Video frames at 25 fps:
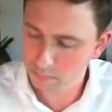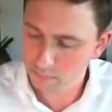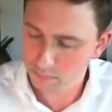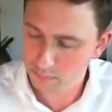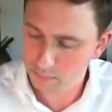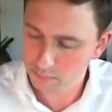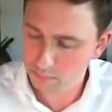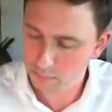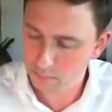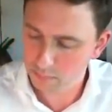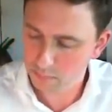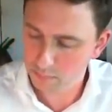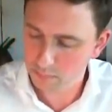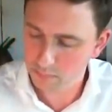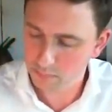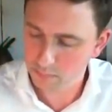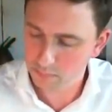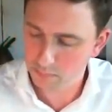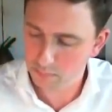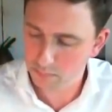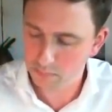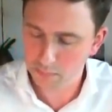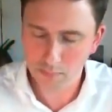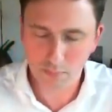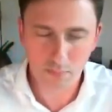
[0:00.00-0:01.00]

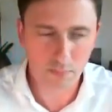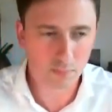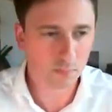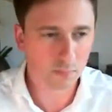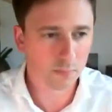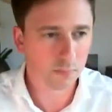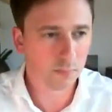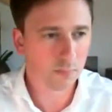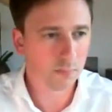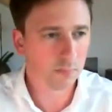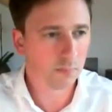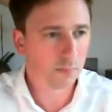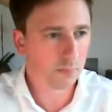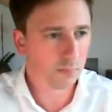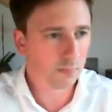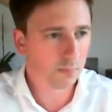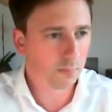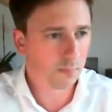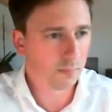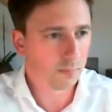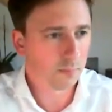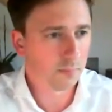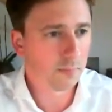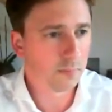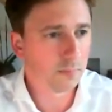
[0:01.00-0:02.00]

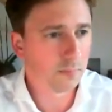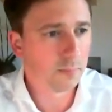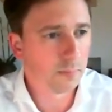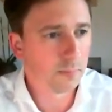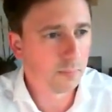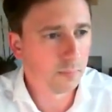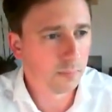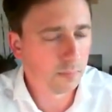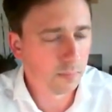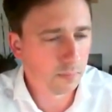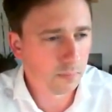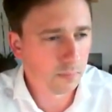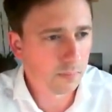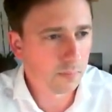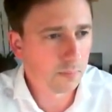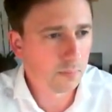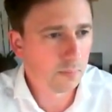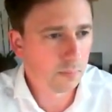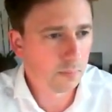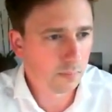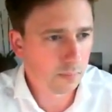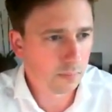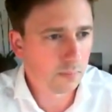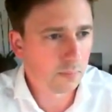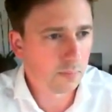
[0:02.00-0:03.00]

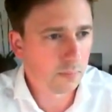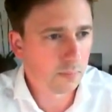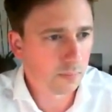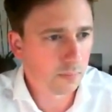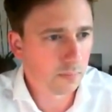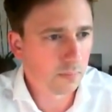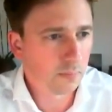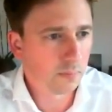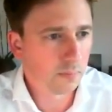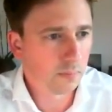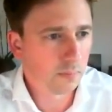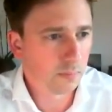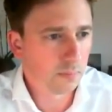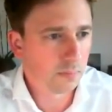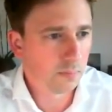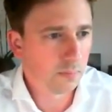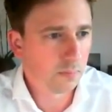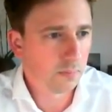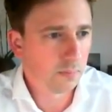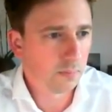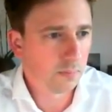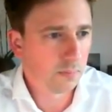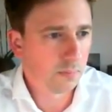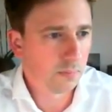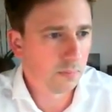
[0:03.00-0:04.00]

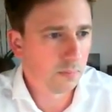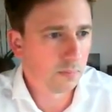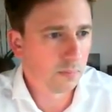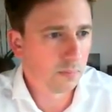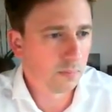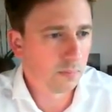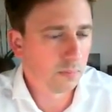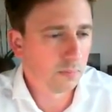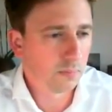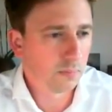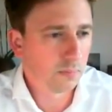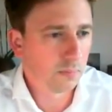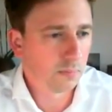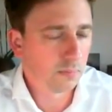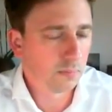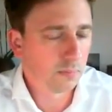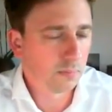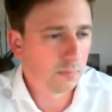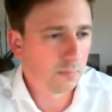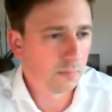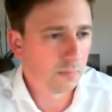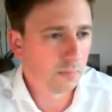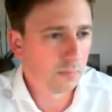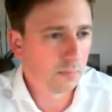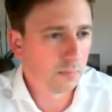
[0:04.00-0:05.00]

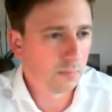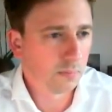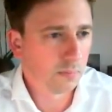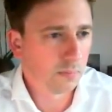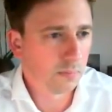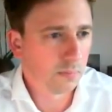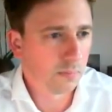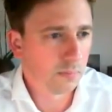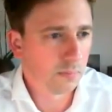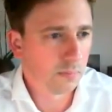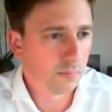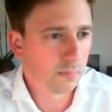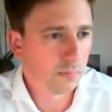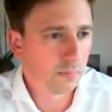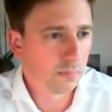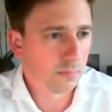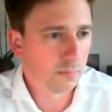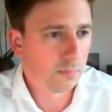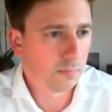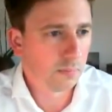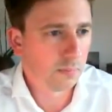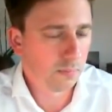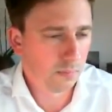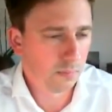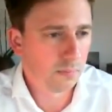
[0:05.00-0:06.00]

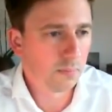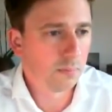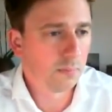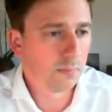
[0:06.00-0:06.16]
This person isn't speaking.